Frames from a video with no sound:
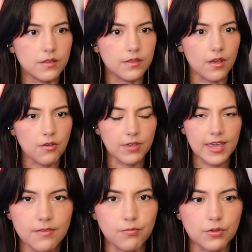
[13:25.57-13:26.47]

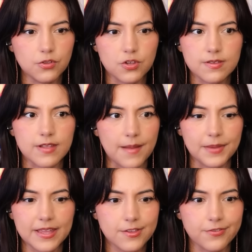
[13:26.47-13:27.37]
Okay, we'll just stop
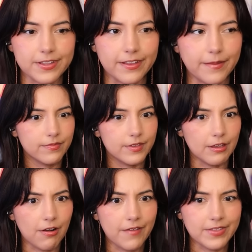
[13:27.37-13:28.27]
answering them.
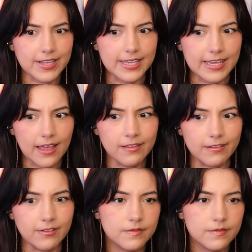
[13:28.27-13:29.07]
You don't have to yell.